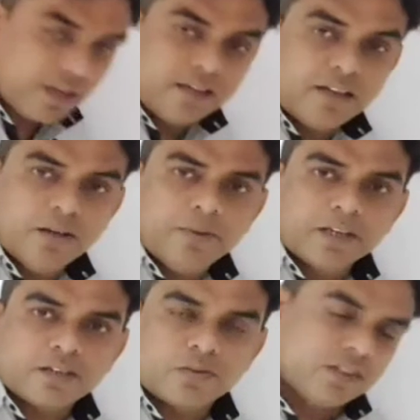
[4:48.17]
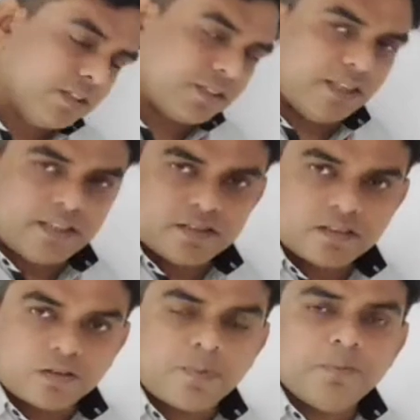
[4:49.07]
in denominator, you can just take
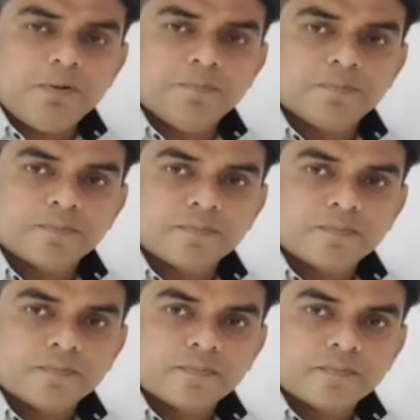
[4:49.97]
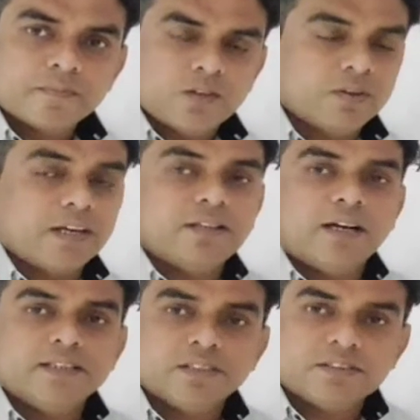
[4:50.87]
it, no problem. You will get
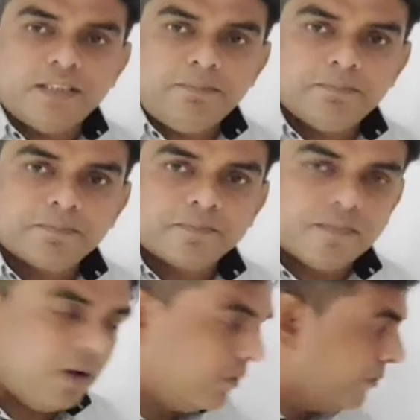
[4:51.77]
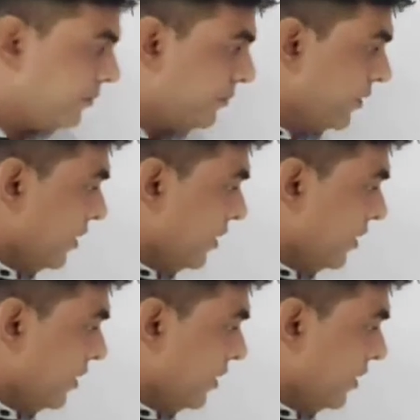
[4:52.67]
the answer same. Now